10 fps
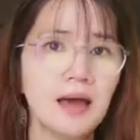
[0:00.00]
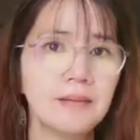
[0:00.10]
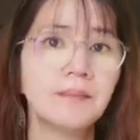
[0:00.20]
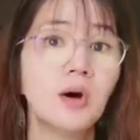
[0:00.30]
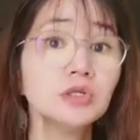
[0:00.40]

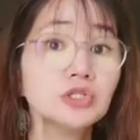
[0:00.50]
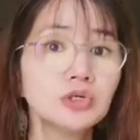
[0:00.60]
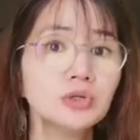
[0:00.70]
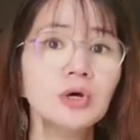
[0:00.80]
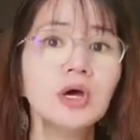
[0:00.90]
and more
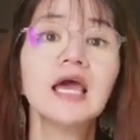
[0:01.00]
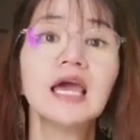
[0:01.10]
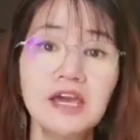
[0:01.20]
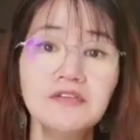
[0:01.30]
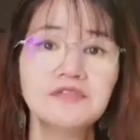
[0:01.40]
so
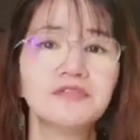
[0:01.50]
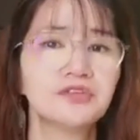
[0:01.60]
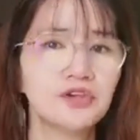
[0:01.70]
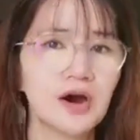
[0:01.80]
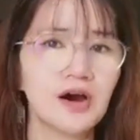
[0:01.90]

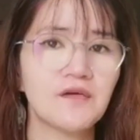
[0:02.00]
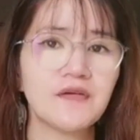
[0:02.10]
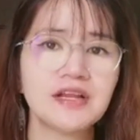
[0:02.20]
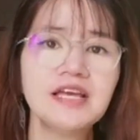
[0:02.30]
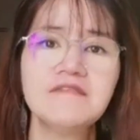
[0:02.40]
if you are
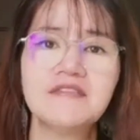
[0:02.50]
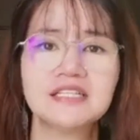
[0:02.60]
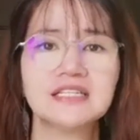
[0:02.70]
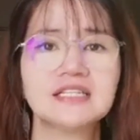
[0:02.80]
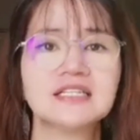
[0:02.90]
already
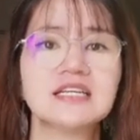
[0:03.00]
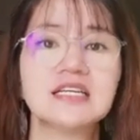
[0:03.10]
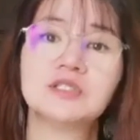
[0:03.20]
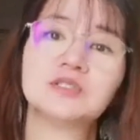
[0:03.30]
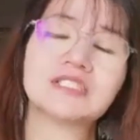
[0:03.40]
invested
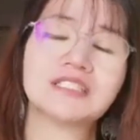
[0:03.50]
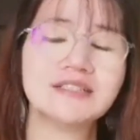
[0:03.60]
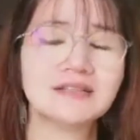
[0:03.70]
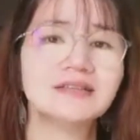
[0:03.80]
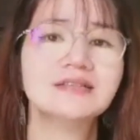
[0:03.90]
into
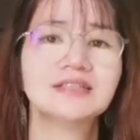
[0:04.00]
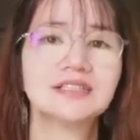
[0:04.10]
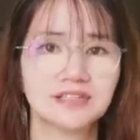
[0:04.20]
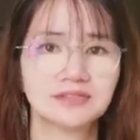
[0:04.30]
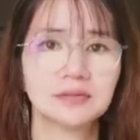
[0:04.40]
Sunzen
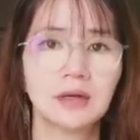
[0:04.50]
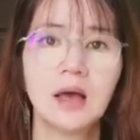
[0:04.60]
stock.